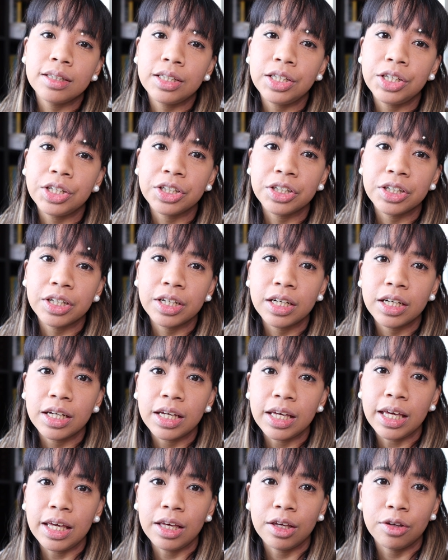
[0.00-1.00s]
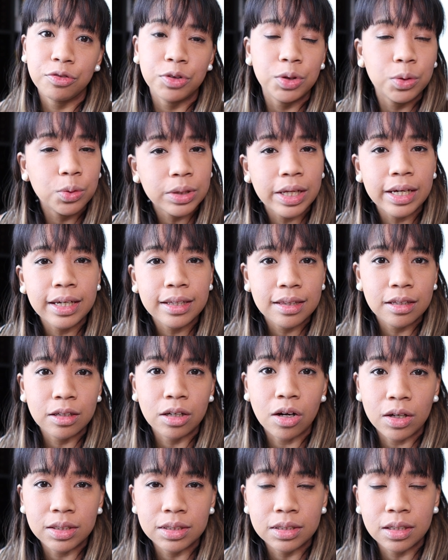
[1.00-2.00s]
here, if you like the
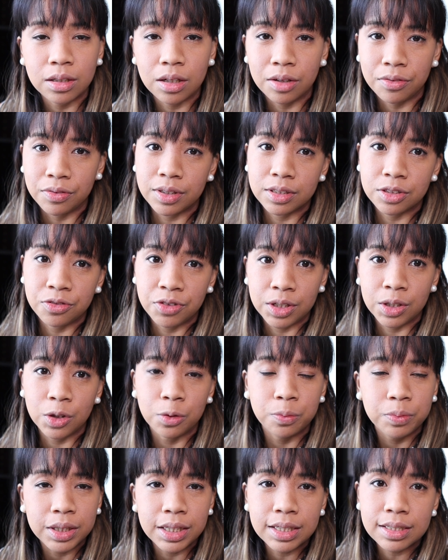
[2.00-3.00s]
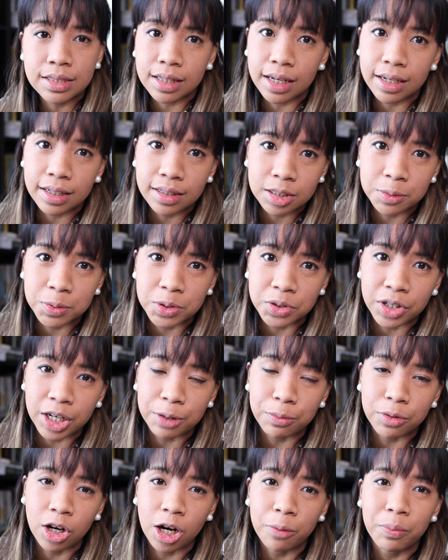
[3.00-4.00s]
content of this video, please like,
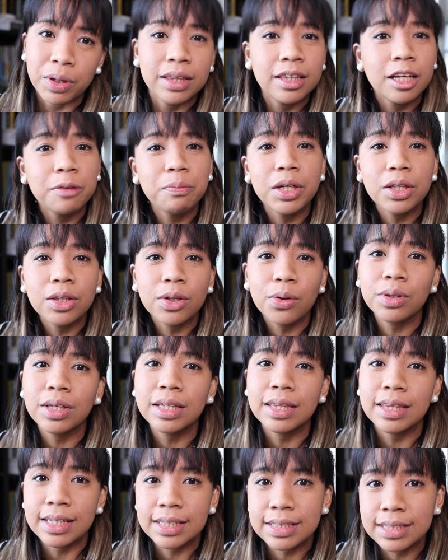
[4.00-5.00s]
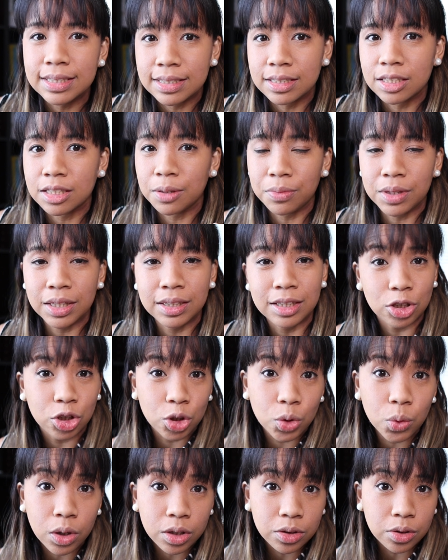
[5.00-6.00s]
subscribe, comment. Let me know that this is something that
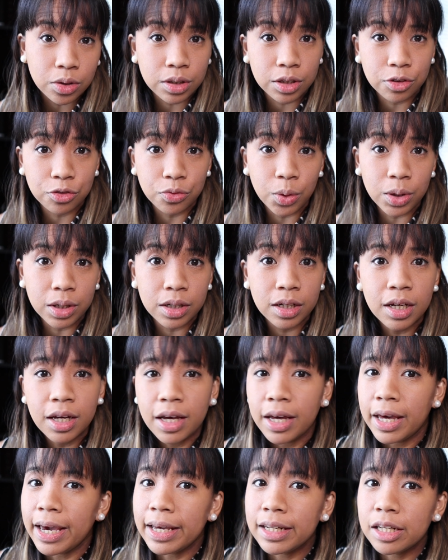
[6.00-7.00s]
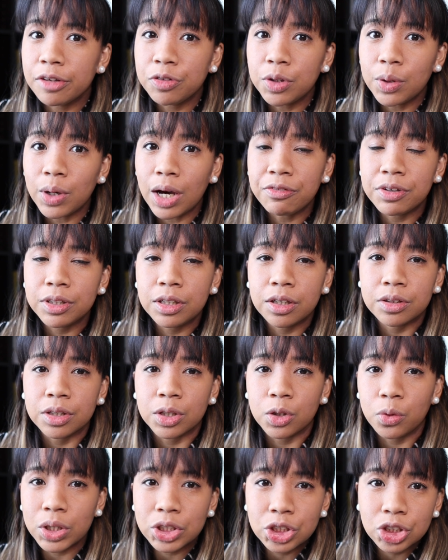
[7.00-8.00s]
you are looking for. And if you have any other
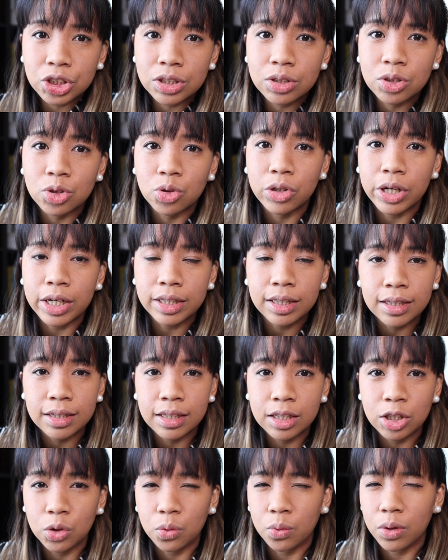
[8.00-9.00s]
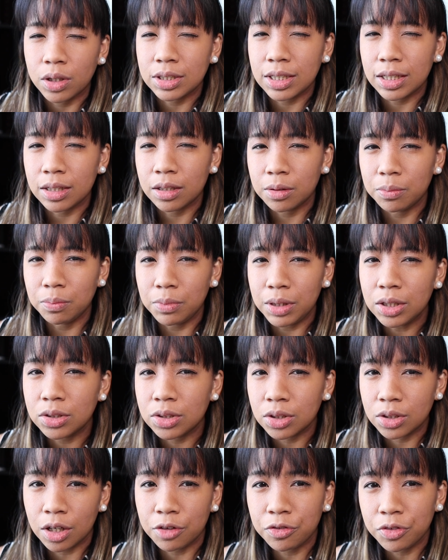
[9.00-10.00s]
questions or anything you want me
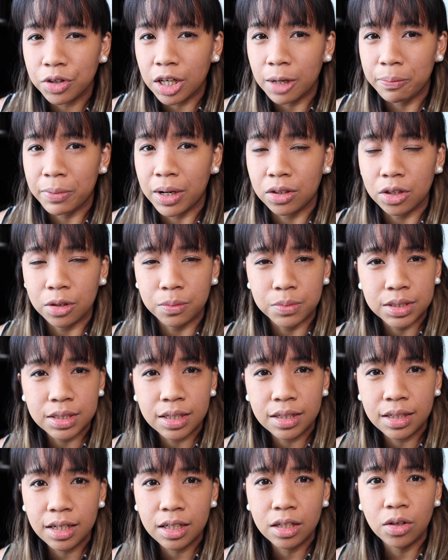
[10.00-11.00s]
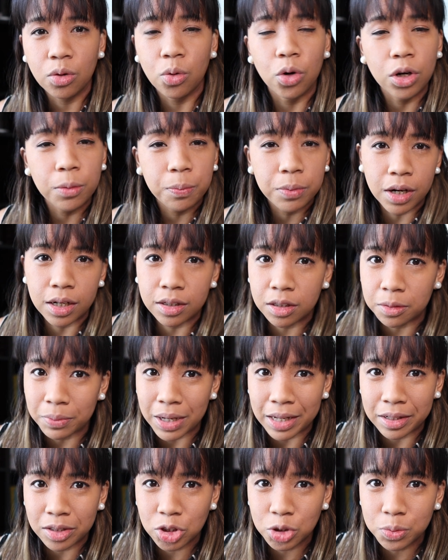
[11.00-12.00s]
to cover about Obsidian or product
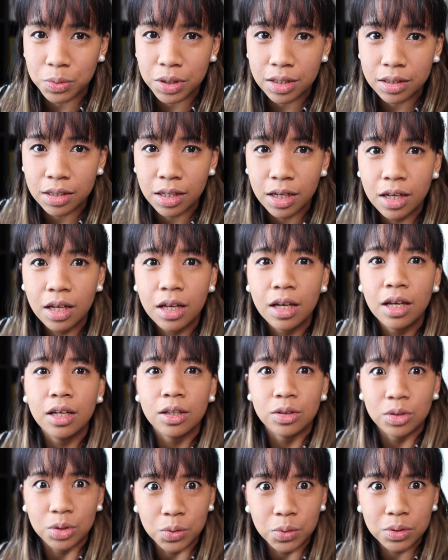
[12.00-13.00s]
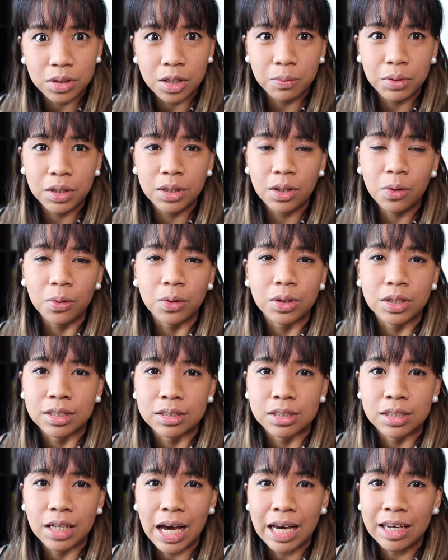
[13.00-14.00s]
management, do let me know,
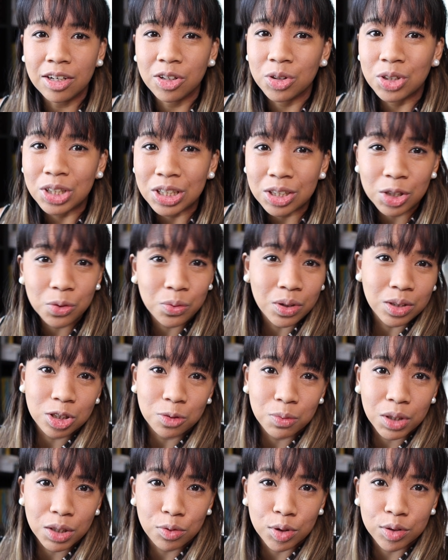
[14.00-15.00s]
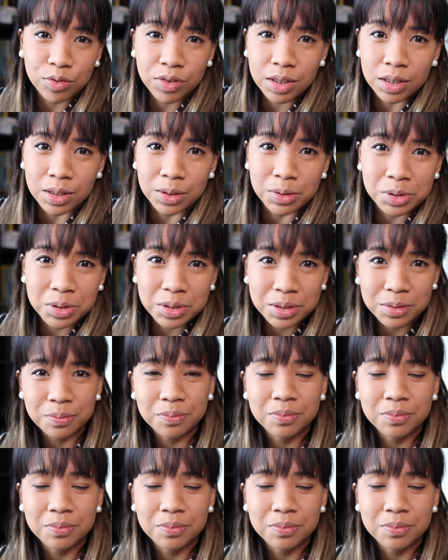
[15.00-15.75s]
because I really want to make more videos.